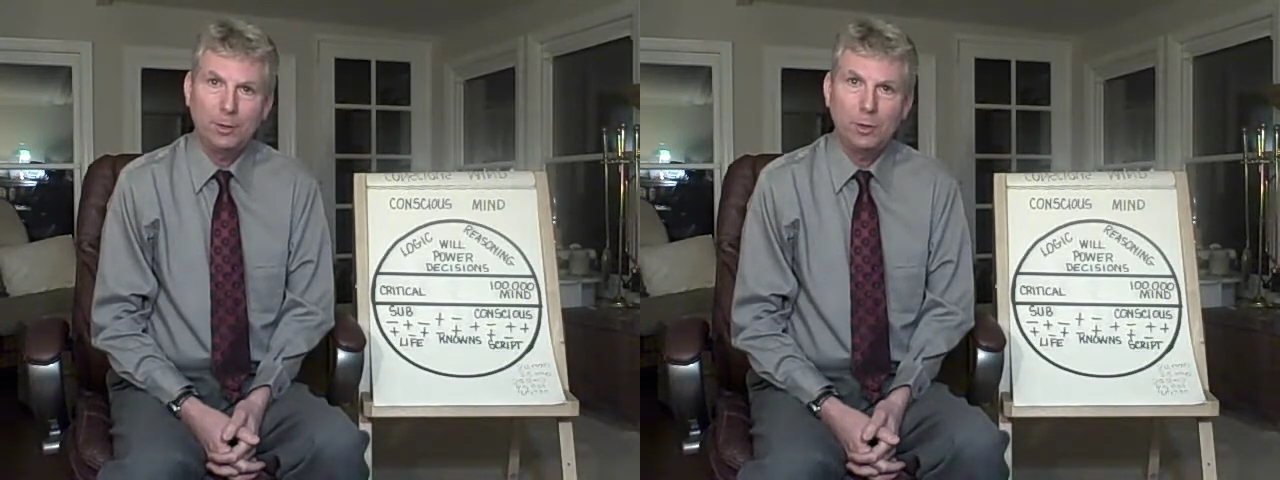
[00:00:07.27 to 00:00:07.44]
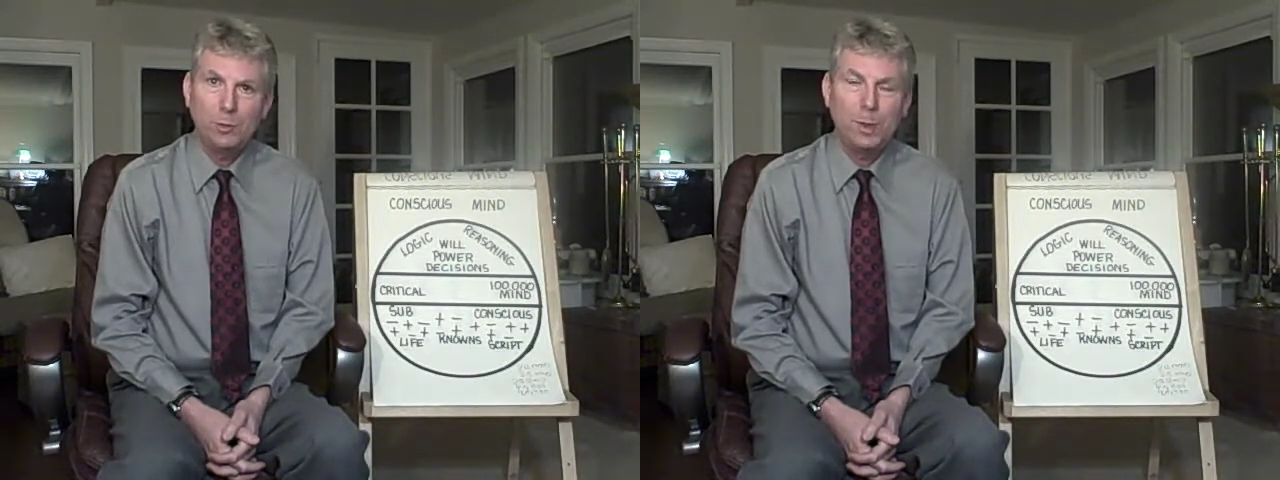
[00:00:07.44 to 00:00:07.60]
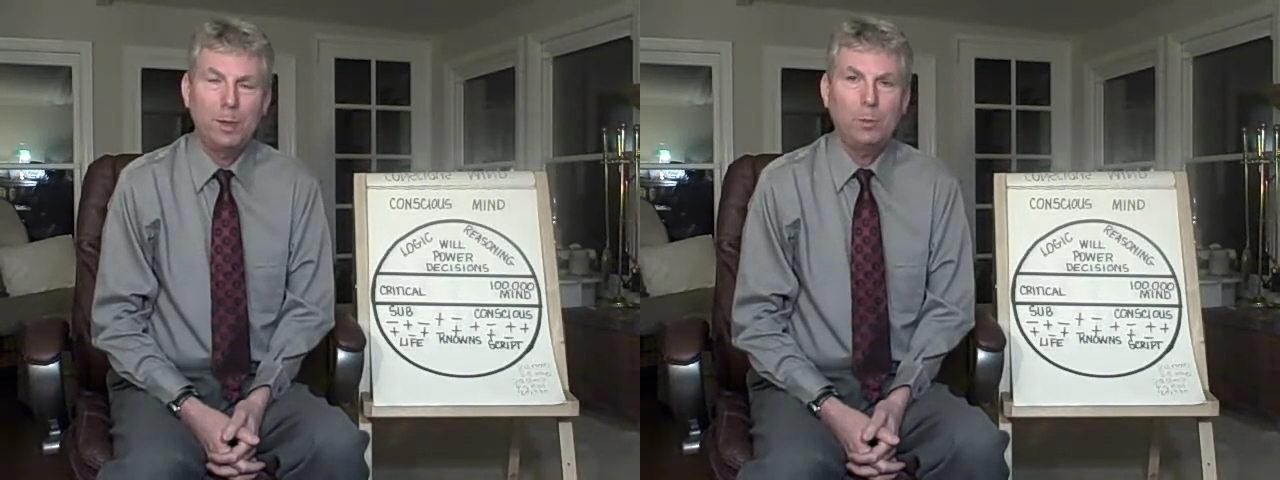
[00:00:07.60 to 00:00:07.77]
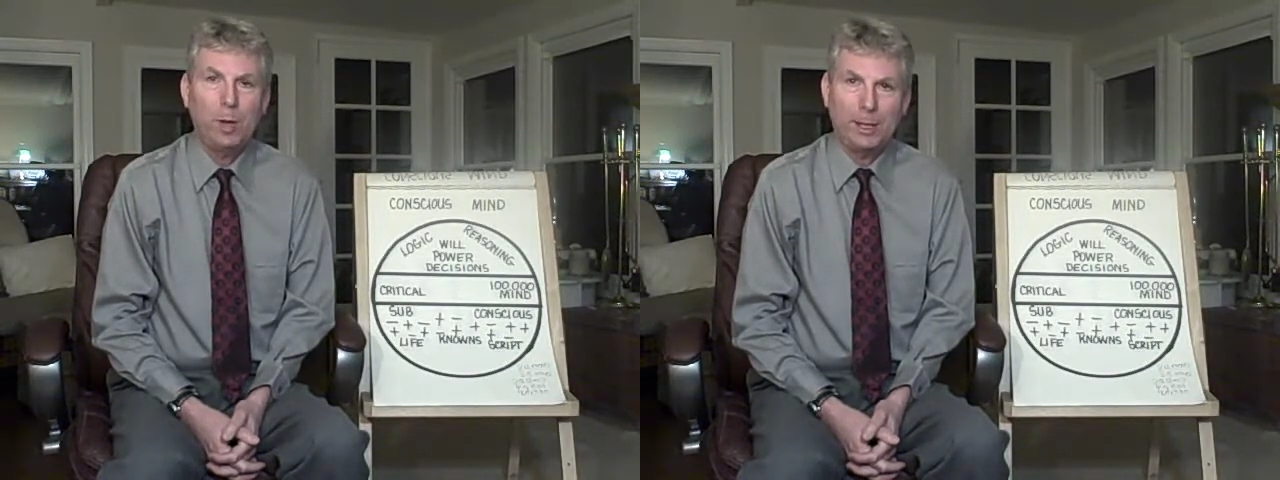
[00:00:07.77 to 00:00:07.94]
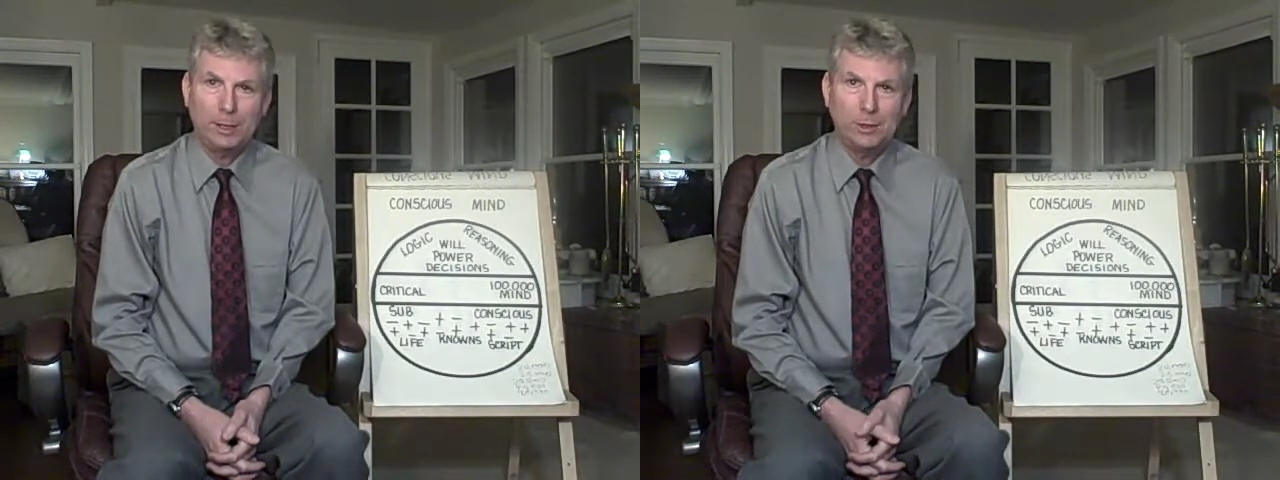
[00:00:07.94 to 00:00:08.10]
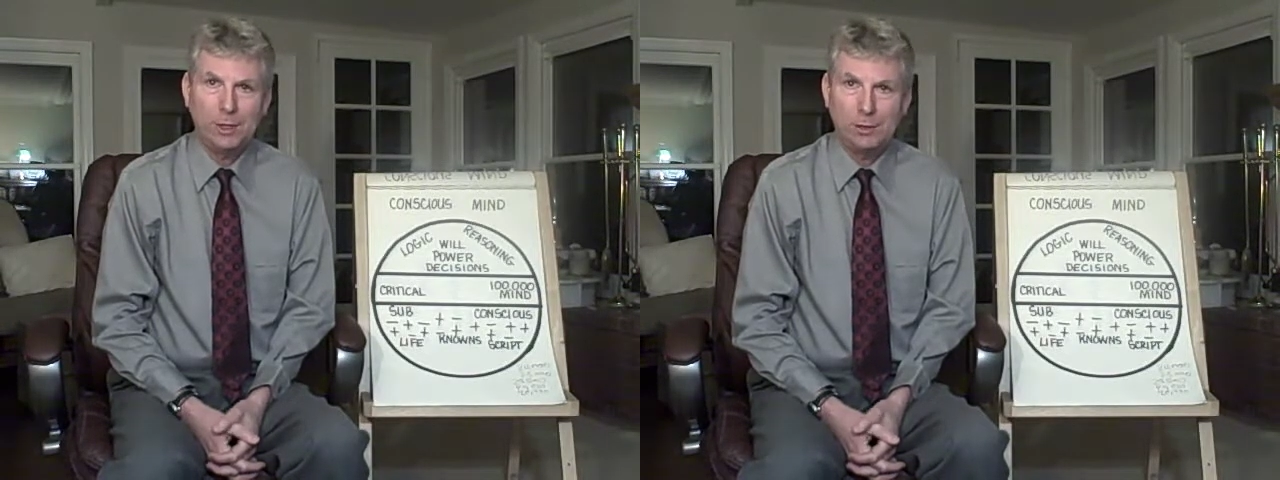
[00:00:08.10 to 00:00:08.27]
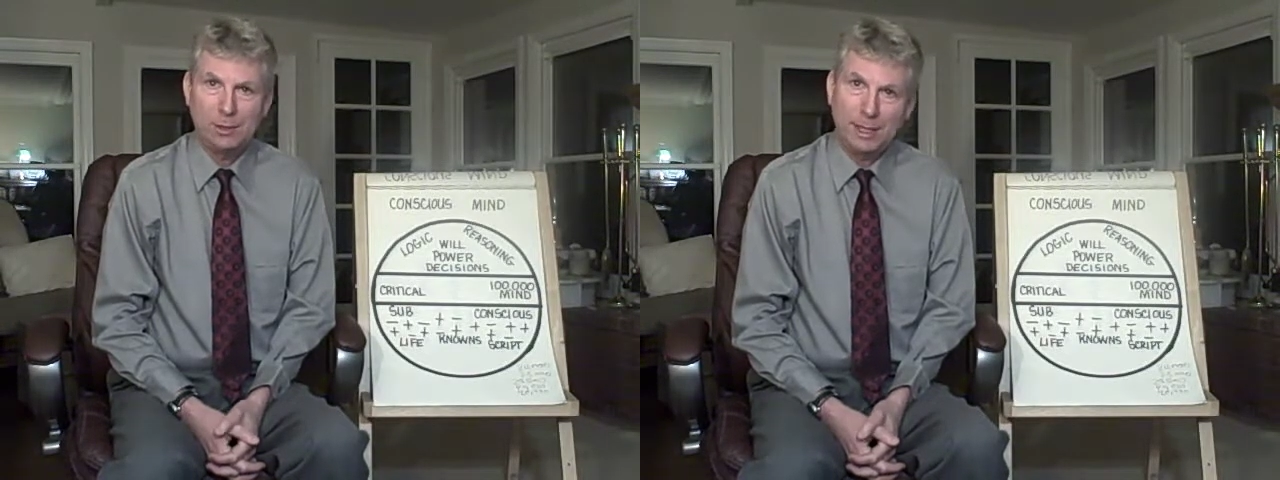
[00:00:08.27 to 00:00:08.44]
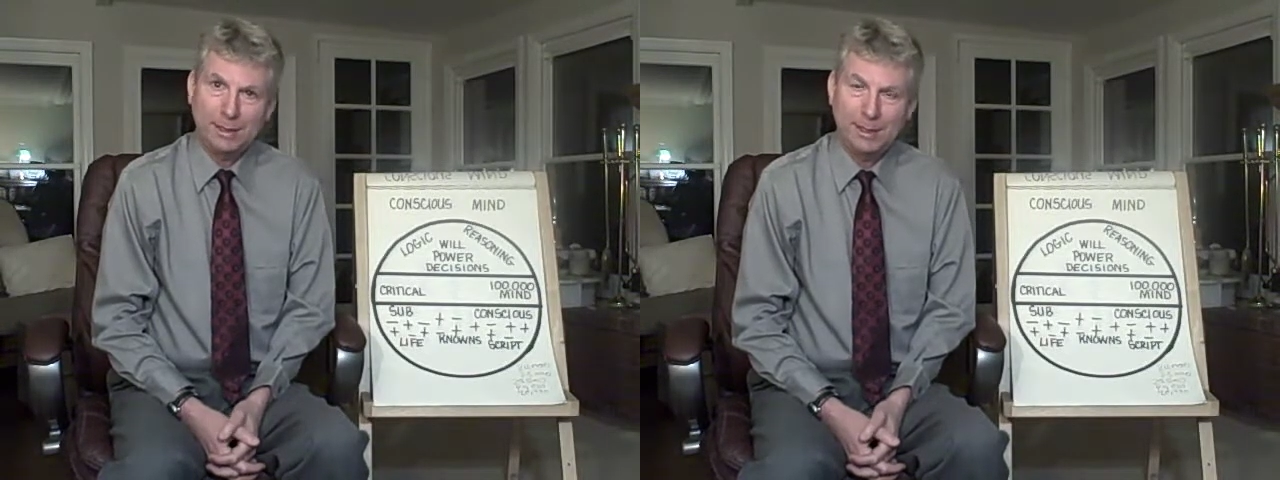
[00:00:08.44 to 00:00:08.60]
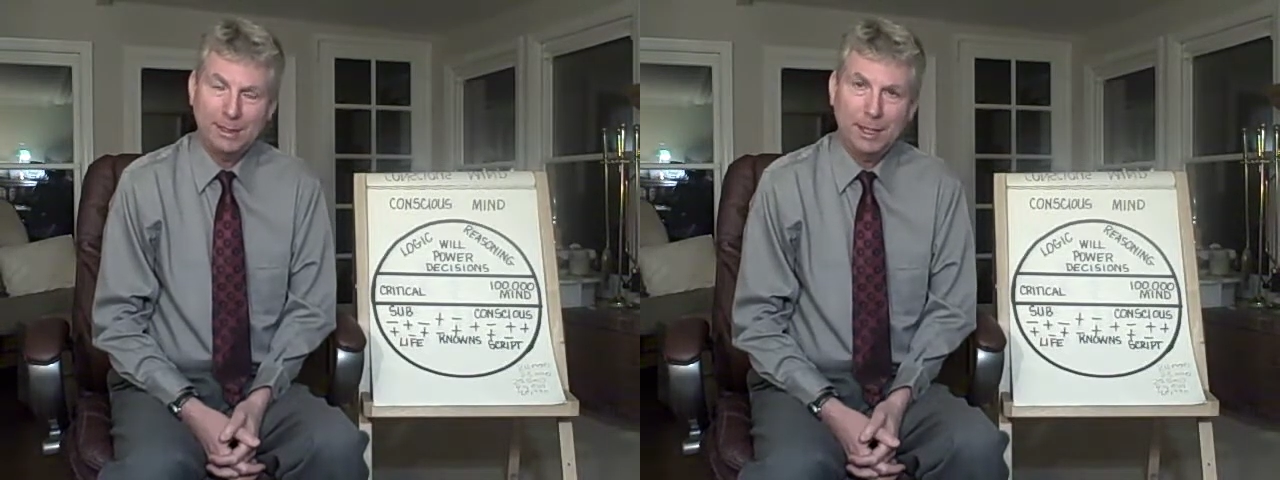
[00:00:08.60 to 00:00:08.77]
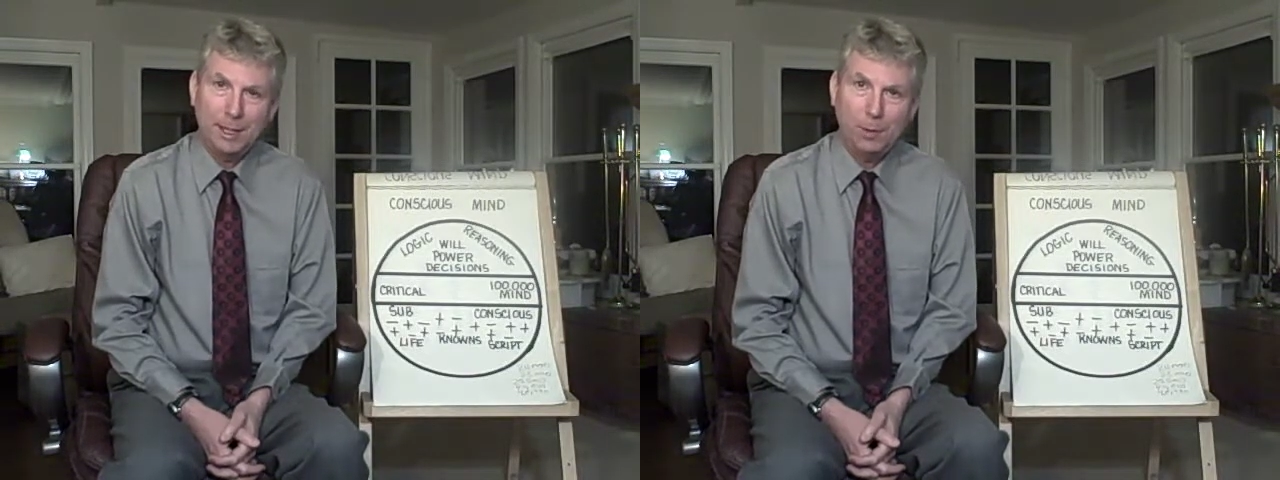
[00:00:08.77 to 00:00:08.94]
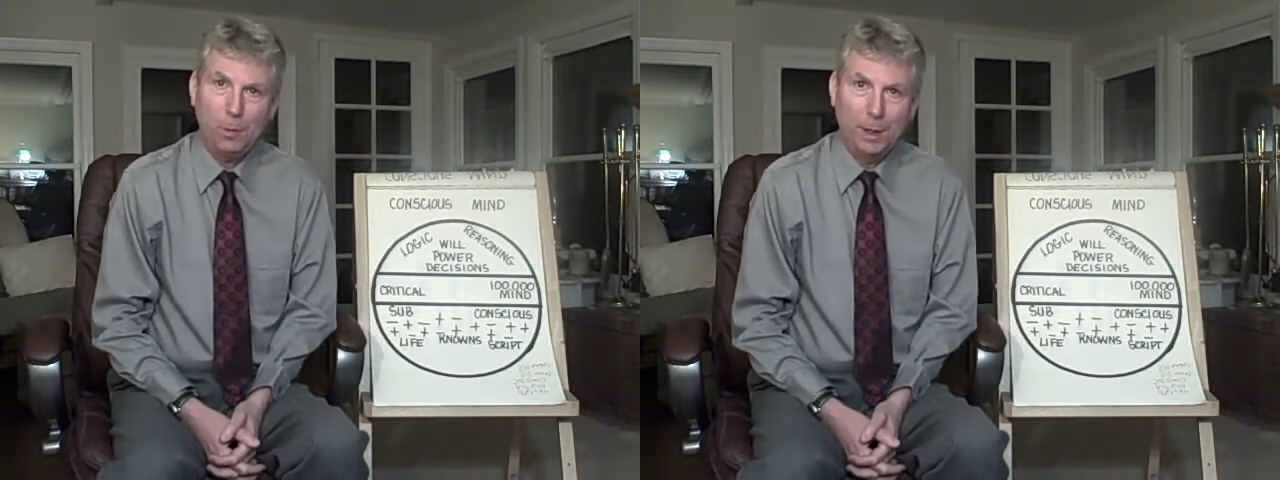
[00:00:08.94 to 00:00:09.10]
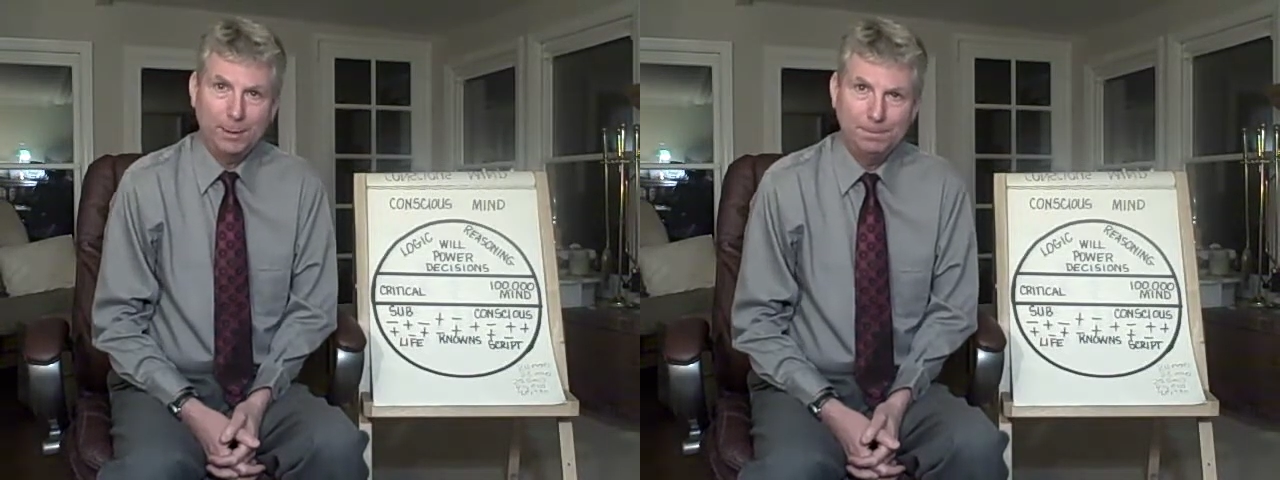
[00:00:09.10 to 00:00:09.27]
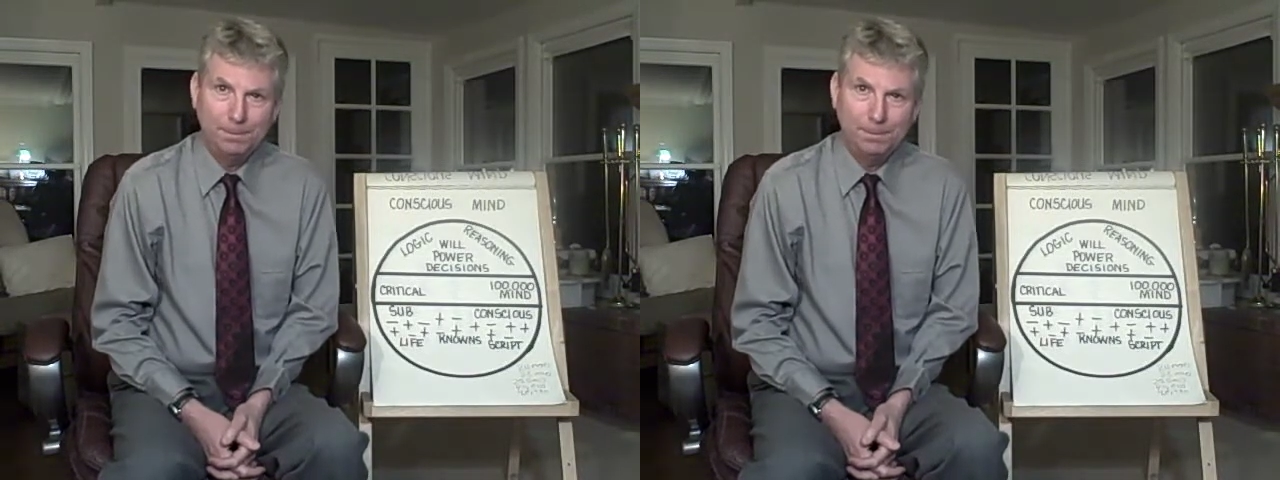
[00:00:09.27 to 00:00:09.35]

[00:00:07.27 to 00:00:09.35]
who's been in practice since 1991.